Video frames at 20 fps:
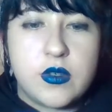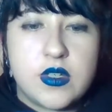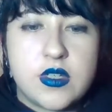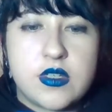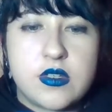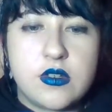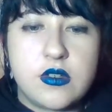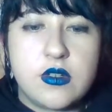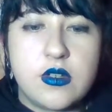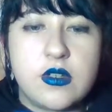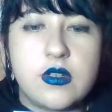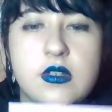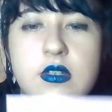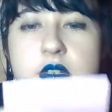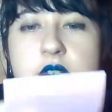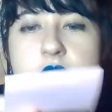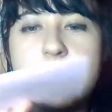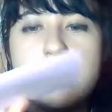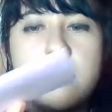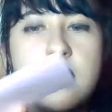crystal.
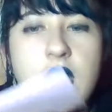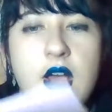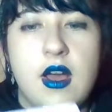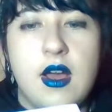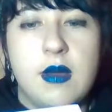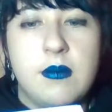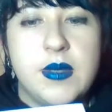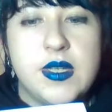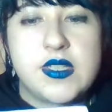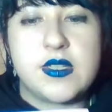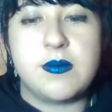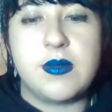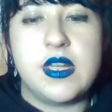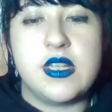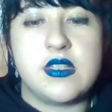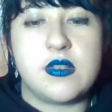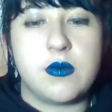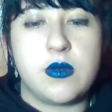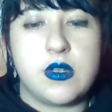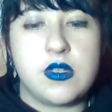It
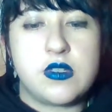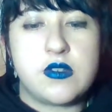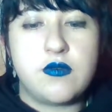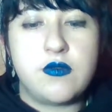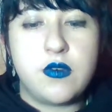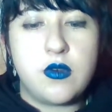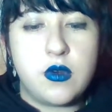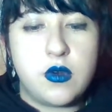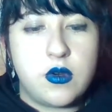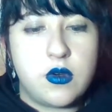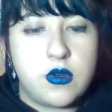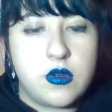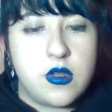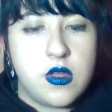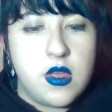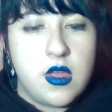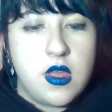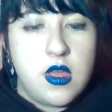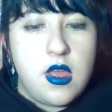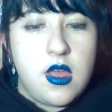explains what it's
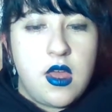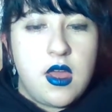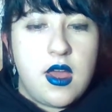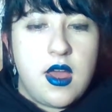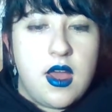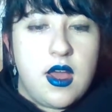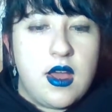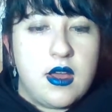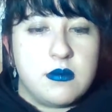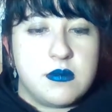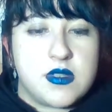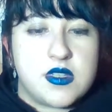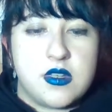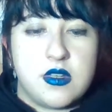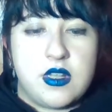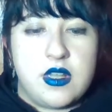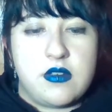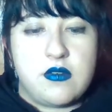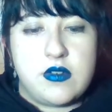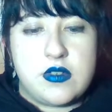for.
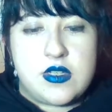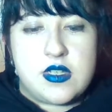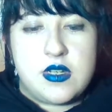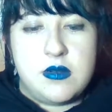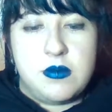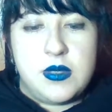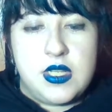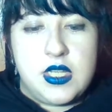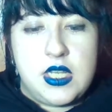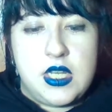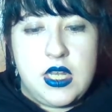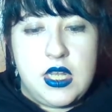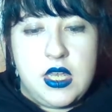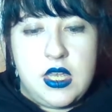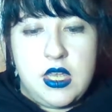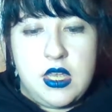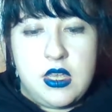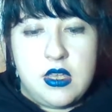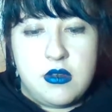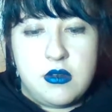So, like, for
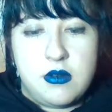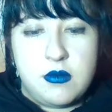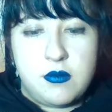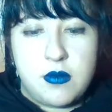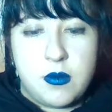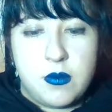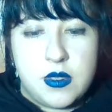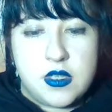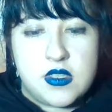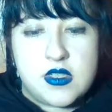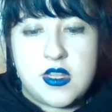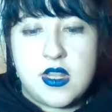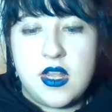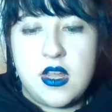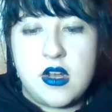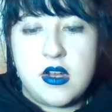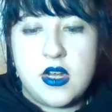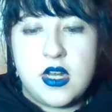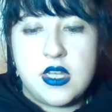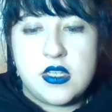stability, promotes
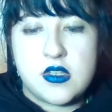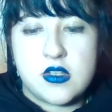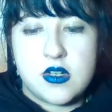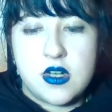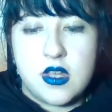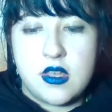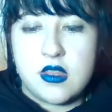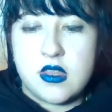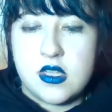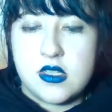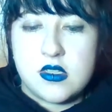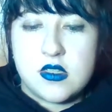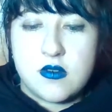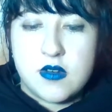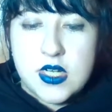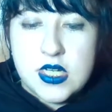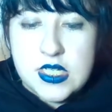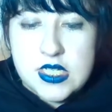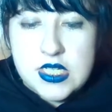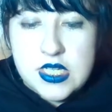clarity, strength, and
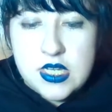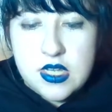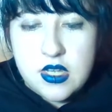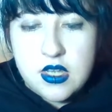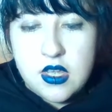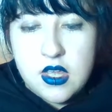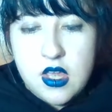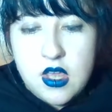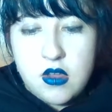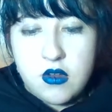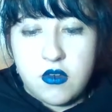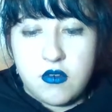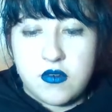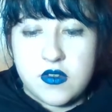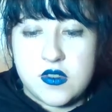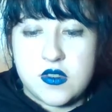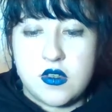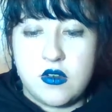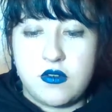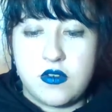serenity,
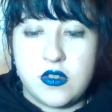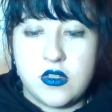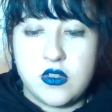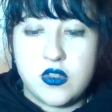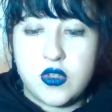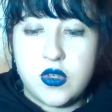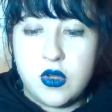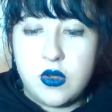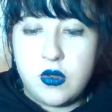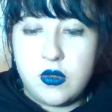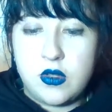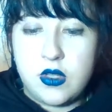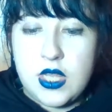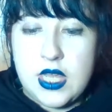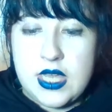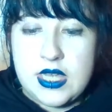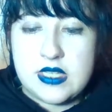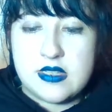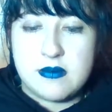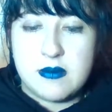but for
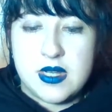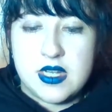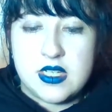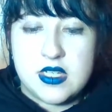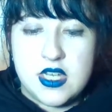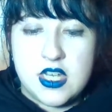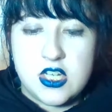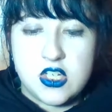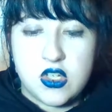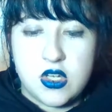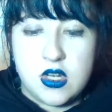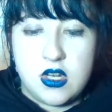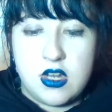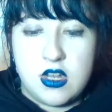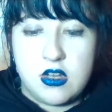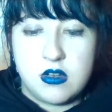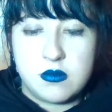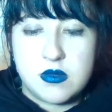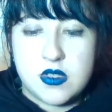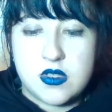self-control, aids meditation,
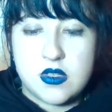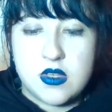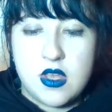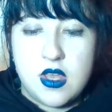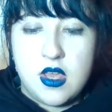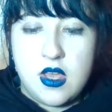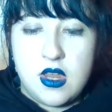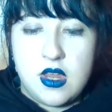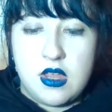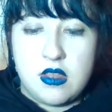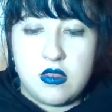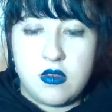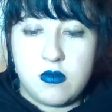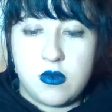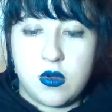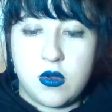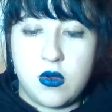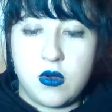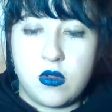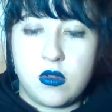and helps in
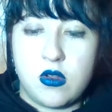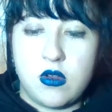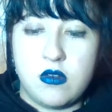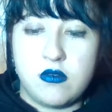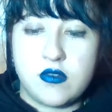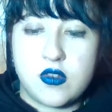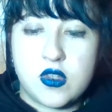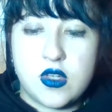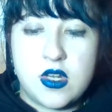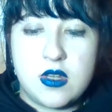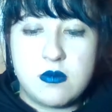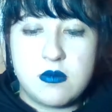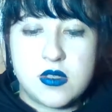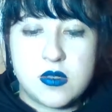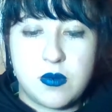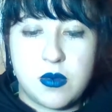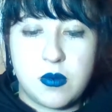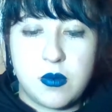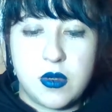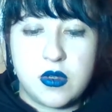the recall of
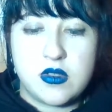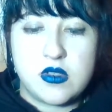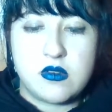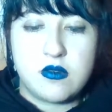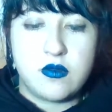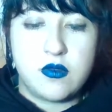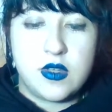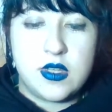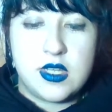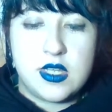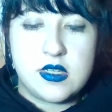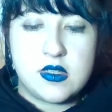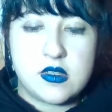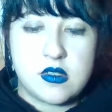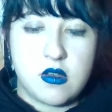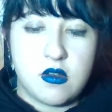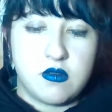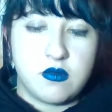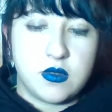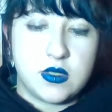dreams, promotes
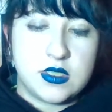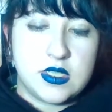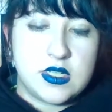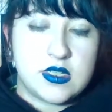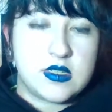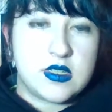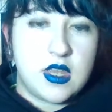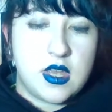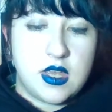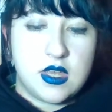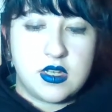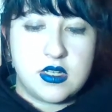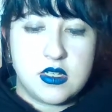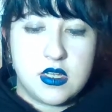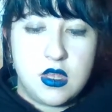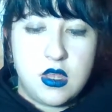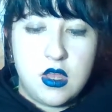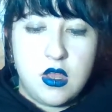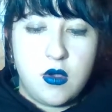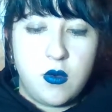feelings of wellness
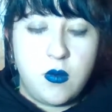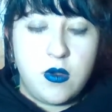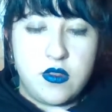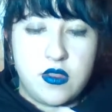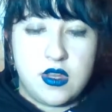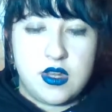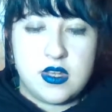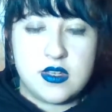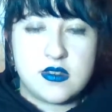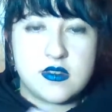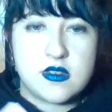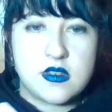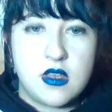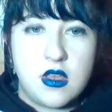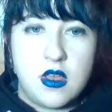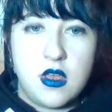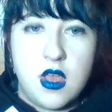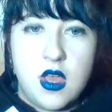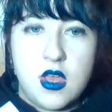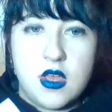and
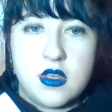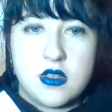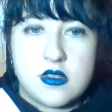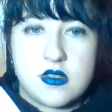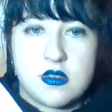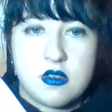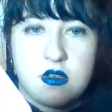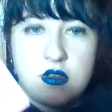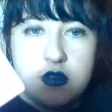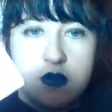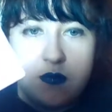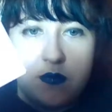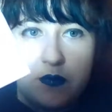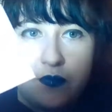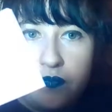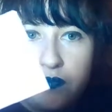worthiness. So,